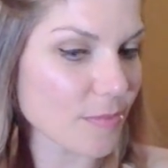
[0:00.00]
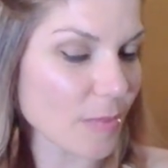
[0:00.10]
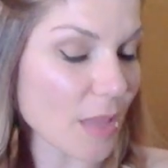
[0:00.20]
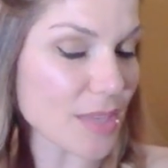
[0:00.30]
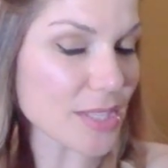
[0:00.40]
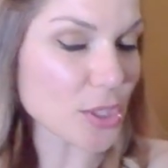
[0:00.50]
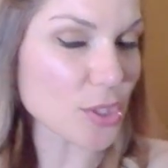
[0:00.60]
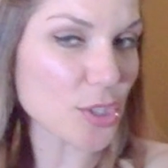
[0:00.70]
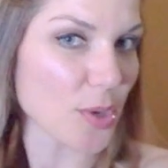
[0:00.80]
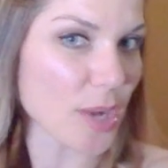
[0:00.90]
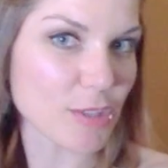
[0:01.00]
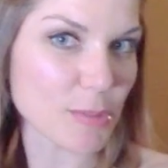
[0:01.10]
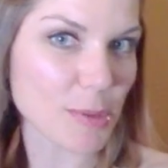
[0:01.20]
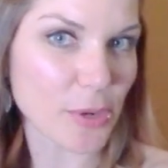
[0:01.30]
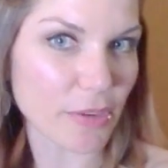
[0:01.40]
Now these curls don't have to
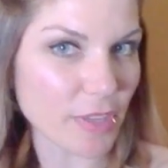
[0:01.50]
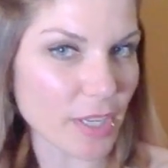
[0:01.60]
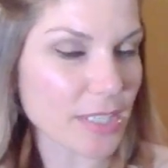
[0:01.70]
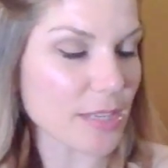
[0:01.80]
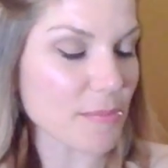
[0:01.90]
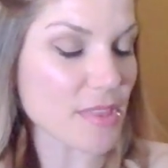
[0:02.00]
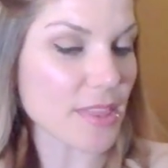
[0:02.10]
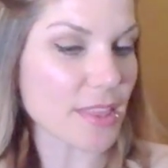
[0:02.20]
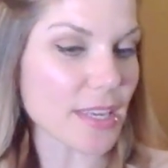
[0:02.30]
be perfect. I mean,